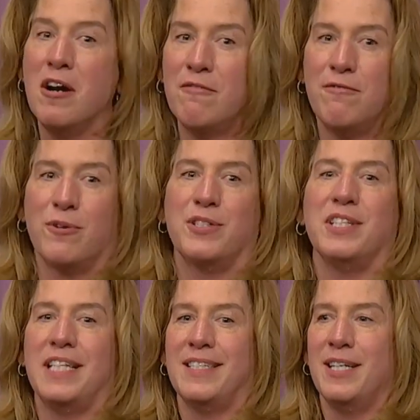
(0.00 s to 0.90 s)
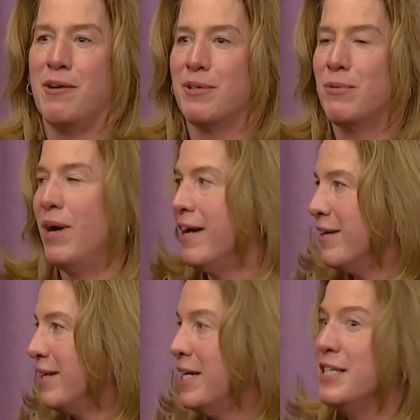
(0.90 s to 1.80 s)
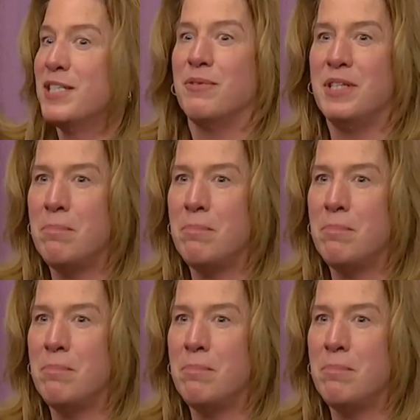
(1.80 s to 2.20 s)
Unfortunately, that's not required. So in the